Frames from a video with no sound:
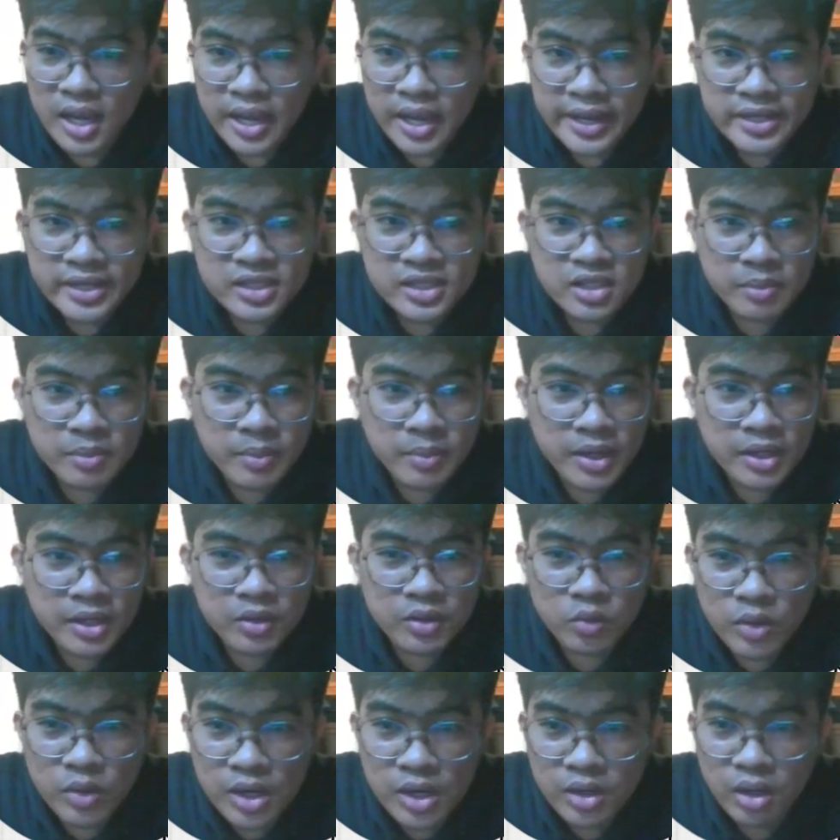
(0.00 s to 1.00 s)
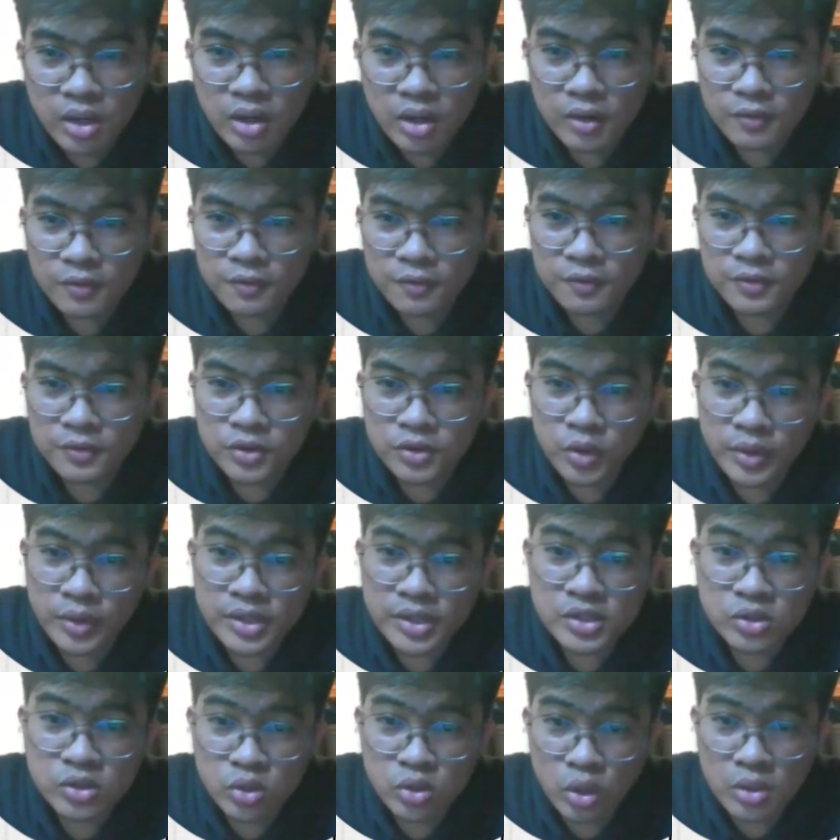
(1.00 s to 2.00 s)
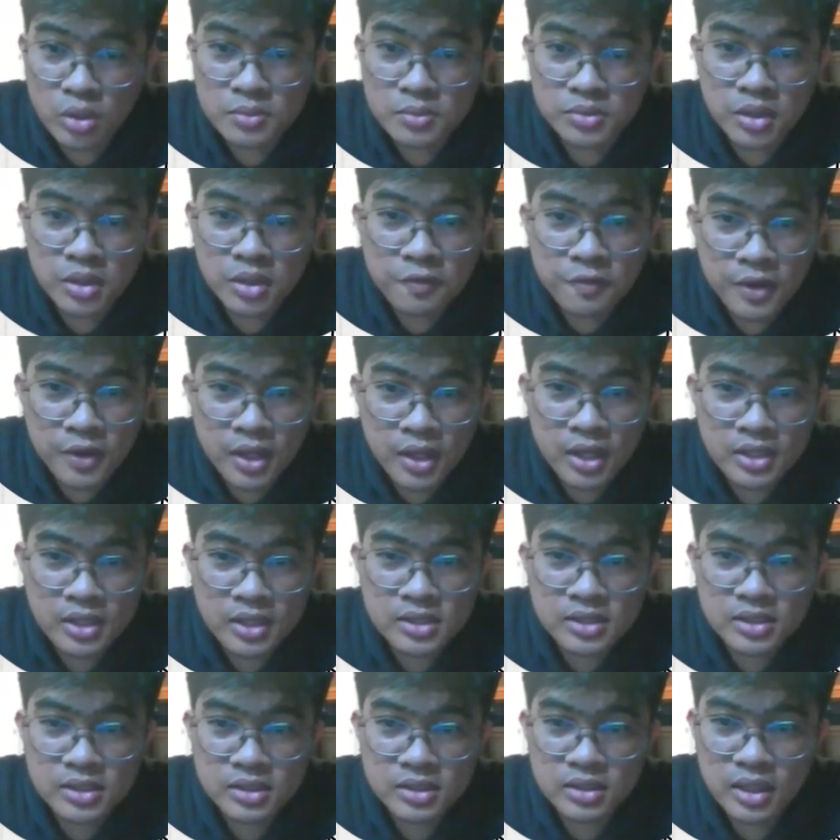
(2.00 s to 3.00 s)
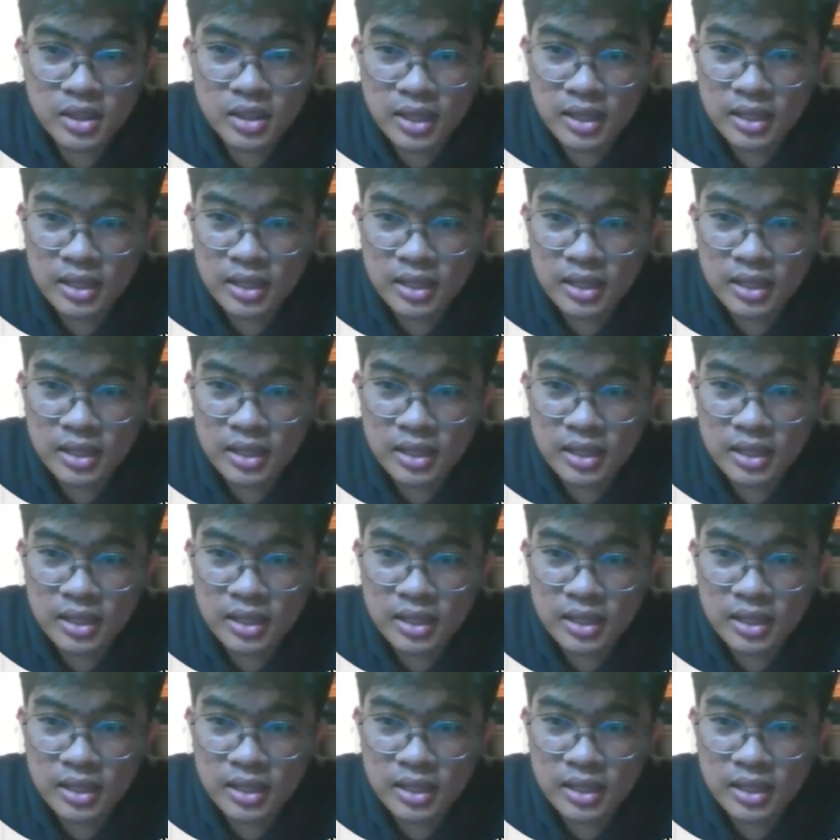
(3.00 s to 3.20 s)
estimate runoff during storms or floods.